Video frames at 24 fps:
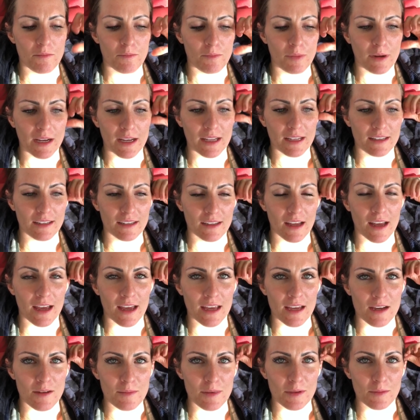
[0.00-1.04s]
But
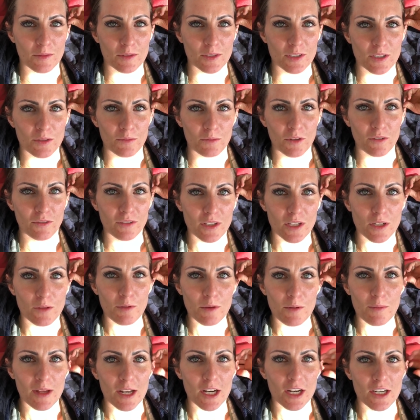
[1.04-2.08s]
I am able to move a little
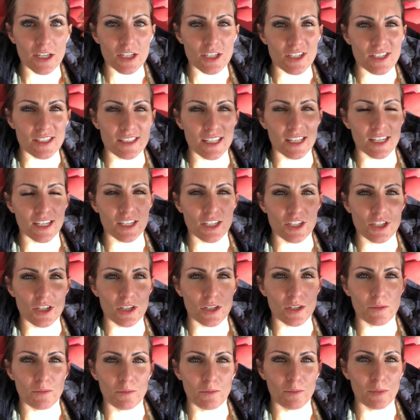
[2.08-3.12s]
bit better, and she said it
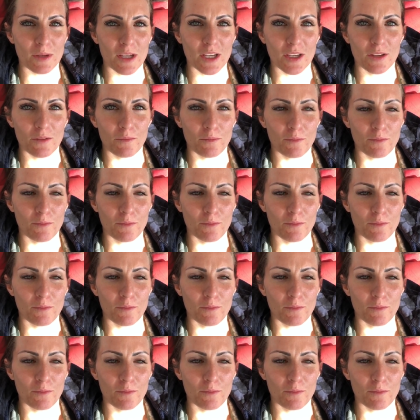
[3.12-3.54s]
should be